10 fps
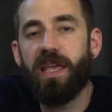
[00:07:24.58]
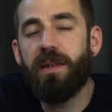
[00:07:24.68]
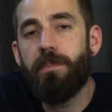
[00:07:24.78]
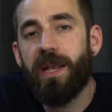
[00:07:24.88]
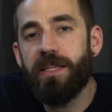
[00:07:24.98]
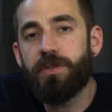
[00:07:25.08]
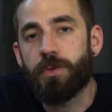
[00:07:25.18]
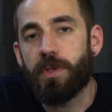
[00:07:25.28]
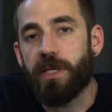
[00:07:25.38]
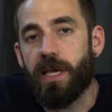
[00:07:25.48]
In many
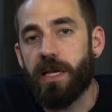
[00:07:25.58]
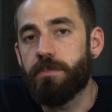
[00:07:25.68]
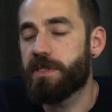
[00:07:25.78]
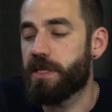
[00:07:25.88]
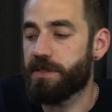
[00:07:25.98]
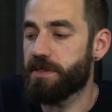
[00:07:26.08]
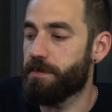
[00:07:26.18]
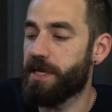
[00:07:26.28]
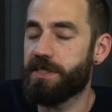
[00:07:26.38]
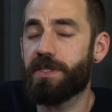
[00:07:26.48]
dueling games, such
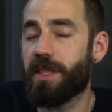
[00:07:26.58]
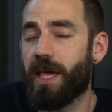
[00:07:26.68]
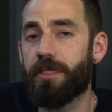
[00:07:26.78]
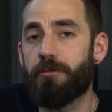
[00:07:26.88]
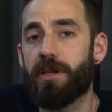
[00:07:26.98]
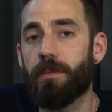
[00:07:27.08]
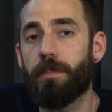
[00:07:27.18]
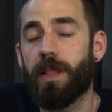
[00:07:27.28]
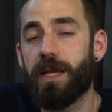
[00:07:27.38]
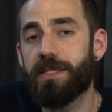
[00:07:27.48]
as Magic the Gathering,
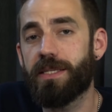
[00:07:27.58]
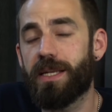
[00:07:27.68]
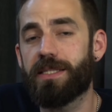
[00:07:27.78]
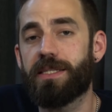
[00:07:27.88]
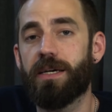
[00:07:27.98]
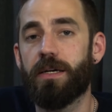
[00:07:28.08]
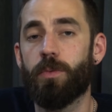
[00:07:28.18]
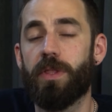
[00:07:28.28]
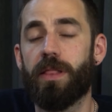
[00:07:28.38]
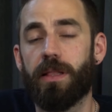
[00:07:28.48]
players are going to
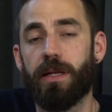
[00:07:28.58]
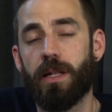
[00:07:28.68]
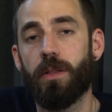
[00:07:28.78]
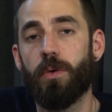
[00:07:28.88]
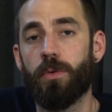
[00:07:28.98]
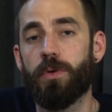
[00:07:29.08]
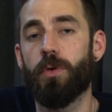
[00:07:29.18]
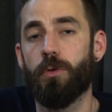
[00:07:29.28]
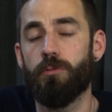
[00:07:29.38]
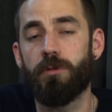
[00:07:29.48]
start with little or
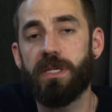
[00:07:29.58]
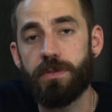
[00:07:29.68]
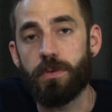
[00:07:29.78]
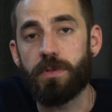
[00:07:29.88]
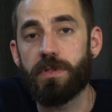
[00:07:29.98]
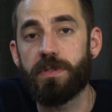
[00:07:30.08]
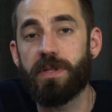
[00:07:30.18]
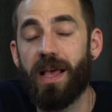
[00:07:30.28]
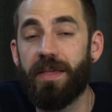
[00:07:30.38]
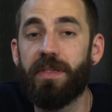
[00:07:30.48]
no
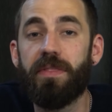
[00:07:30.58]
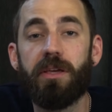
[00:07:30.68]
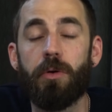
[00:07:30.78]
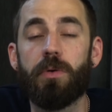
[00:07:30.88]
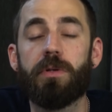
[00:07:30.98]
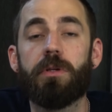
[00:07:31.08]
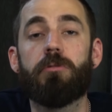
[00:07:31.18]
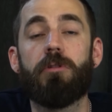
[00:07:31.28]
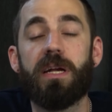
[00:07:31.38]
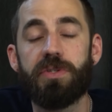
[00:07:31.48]
resources, and then they're going to
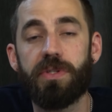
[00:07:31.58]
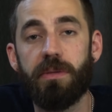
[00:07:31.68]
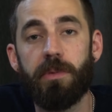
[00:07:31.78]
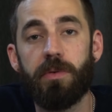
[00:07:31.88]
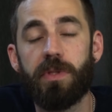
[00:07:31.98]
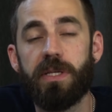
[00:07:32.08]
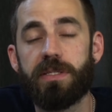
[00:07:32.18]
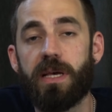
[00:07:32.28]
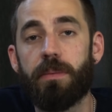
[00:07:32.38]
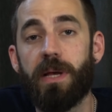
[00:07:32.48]
gradually build
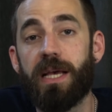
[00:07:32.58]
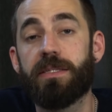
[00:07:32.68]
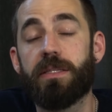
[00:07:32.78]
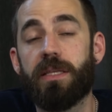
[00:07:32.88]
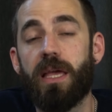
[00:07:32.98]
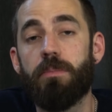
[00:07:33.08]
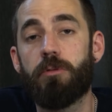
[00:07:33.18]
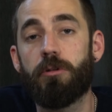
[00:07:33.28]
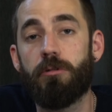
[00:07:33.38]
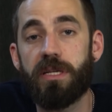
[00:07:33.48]
these up as the game
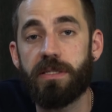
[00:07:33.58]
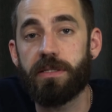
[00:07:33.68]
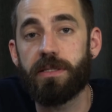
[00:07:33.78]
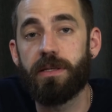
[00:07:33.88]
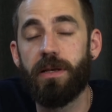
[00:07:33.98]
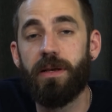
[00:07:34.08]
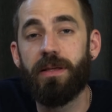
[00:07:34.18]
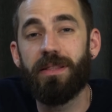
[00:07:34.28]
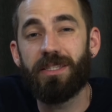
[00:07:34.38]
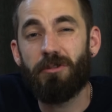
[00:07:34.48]
progresses.
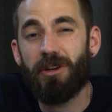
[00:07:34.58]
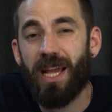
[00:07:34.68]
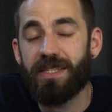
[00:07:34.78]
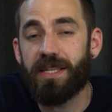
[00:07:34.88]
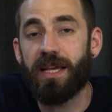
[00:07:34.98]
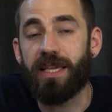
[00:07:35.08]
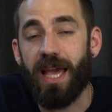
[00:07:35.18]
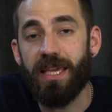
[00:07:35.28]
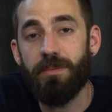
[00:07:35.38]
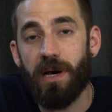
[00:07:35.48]
This creates a
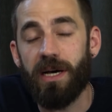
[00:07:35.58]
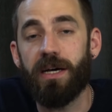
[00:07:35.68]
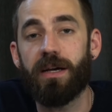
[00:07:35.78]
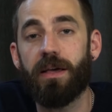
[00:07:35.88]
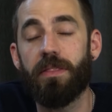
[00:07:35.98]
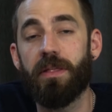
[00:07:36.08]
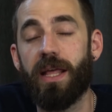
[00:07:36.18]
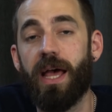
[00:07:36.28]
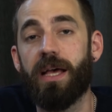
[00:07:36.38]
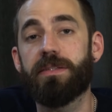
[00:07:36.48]
game arc
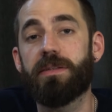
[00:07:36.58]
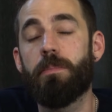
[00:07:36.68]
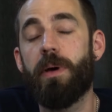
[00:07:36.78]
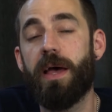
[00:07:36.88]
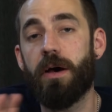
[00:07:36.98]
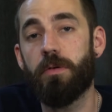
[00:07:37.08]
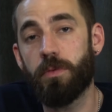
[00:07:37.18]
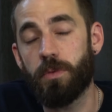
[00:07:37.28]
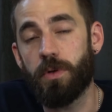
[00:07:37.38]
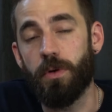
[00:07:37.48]
that has
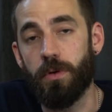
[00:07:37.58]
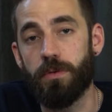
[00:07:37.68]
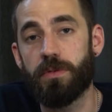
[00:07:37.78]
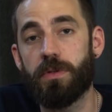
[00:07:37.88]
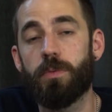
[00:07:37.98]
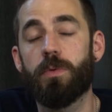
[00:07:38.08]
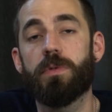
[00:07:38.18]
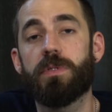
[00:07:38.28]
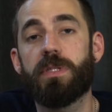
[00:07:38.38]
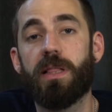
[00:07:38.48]
powerful turns
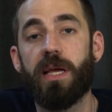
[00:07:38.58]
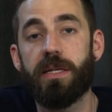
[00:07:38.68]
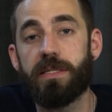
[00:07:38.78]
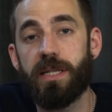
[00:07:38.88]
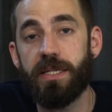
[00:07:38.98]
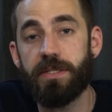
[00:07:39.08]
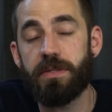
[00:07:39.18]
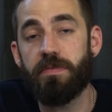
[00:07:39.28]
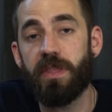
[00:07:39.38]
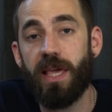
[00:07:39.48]
towards the later
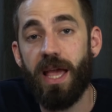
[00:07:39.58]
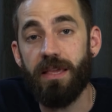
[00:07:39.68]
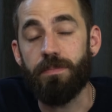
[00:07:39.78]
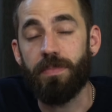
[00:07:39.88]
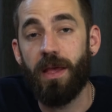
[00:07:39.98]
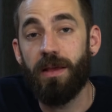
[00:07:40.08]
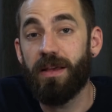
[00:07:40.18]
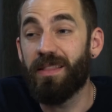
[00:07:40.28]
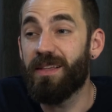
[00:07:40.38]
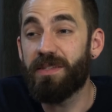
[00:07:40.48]
stages of the game,
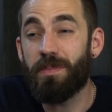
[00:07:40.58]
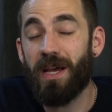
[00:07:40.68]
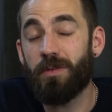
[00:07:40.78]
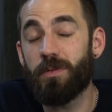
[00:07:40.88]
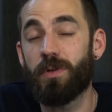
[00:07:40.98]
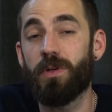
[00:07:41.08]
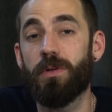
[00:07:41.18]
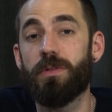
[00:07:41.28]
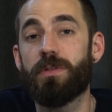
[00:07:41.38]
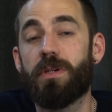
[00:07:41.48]
and these powerful
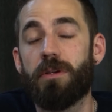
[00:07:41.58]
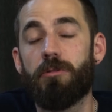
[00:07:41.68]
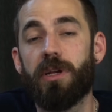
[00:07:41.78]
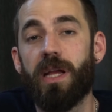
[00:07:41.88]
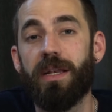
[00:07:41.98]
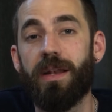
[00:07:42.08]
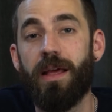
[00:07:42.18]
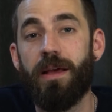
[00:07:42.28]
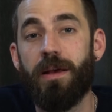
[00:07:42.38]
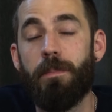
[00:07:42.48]
turns can create
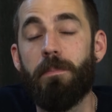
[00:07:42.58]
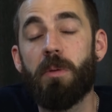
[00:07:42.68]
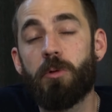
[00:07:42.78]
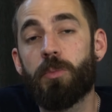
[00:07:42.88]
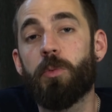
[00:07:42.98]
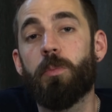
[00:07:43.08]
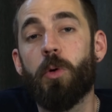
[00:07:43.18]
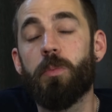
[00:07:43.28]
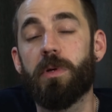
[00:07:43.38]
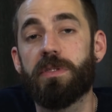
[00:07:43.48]
memorable
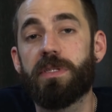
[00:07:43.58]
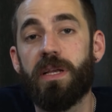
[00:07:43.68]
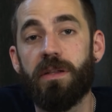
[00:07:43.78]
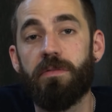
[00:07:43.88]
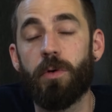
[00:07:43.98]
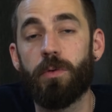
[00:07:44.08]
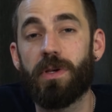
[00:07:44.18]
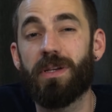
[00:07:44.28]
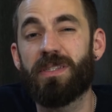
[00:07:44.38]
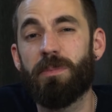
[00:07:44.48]
moments and
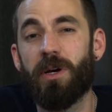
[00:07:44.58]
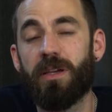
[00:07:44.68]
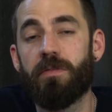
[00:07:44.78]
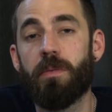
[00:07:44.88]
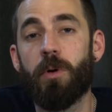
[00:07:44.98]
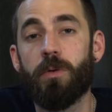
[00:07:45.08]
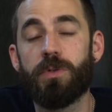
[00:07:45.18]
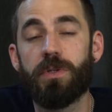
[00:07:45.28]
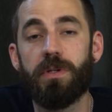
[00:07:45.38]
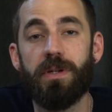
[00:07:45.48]
invoke a spike of
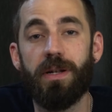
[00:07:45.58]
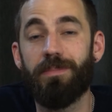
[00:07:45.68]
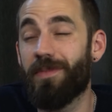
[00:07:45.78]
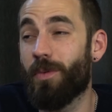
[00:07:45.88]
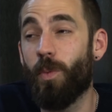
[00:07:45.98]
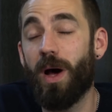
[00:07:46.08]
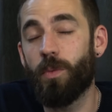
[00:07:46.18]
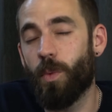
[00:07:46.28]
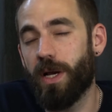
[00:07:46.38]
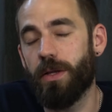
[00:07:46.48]
emotion
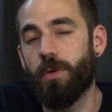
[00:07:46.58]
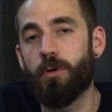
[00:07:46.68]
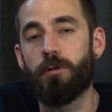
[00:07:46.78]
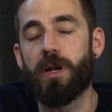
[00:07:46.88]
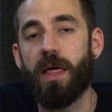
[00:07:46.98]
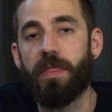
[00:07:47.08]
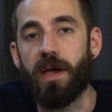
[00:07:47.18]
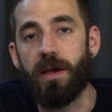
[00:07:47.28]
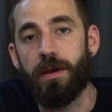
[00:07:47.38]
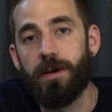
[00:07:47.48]
one way or another.